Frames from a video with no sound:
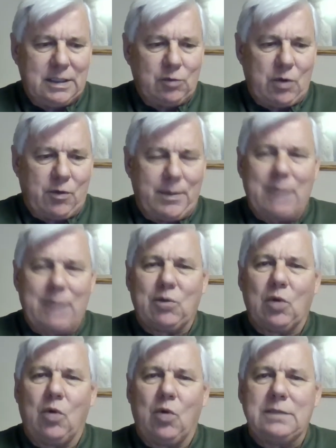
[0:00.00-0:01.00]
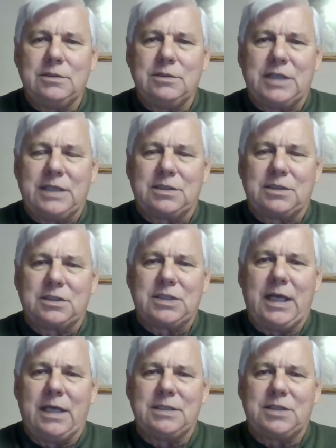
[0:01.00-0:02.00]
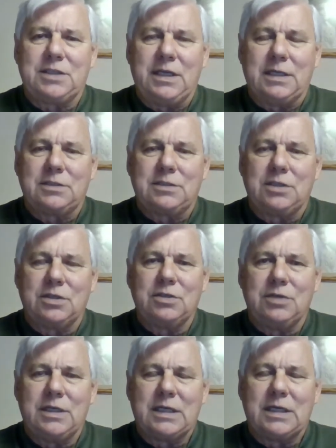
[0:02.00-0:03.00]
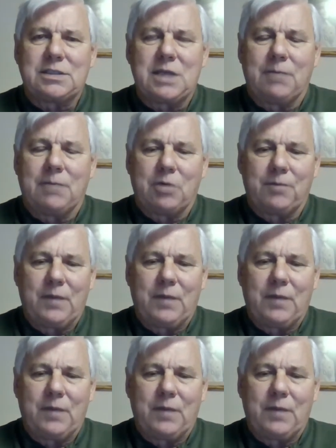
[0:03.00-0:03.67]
we remember what Jesus said as he instituted that supper.